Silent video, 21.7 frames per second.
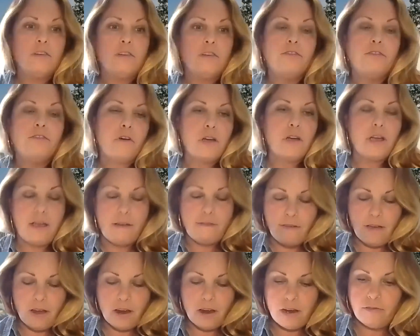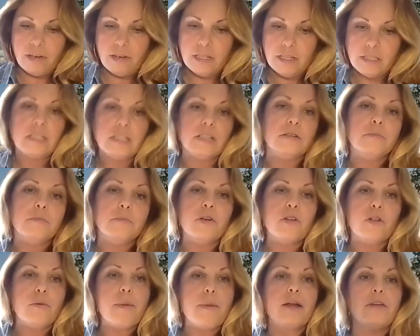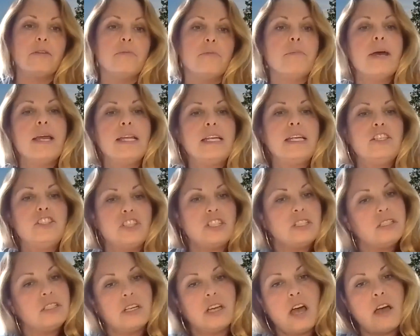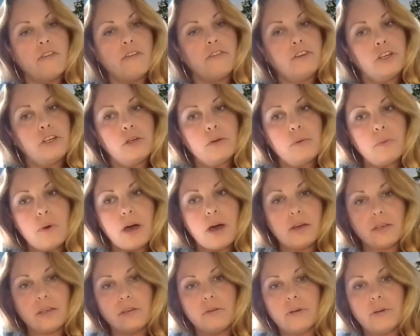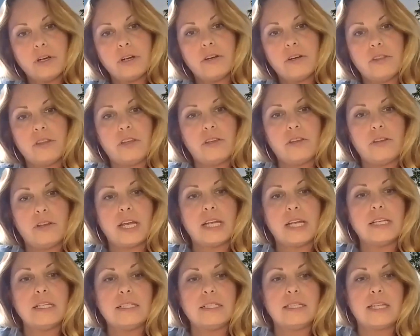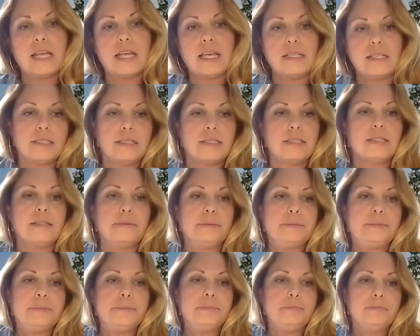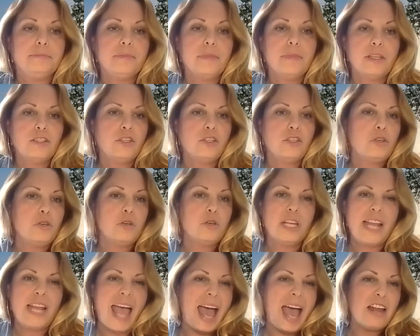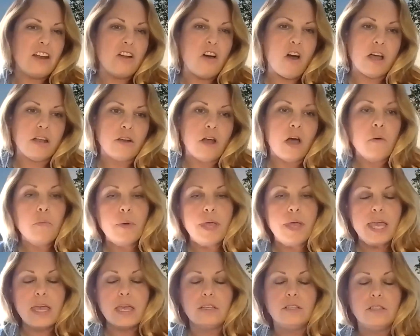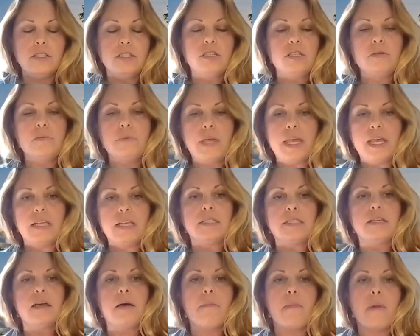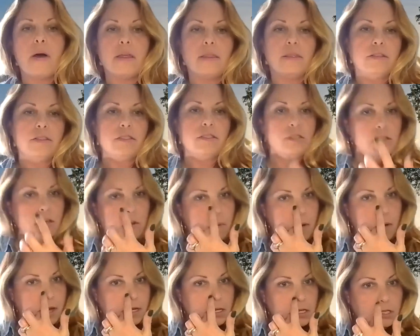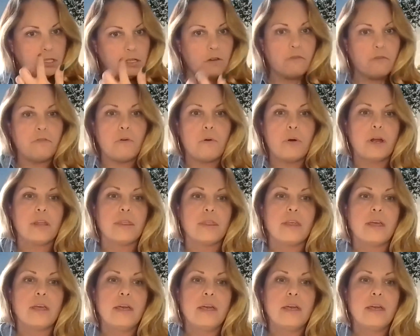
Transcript: for a very reasonable amount of money just to cover you while you are in the United States. So you can add on a week, 2 weeks, a month, so on and so forth.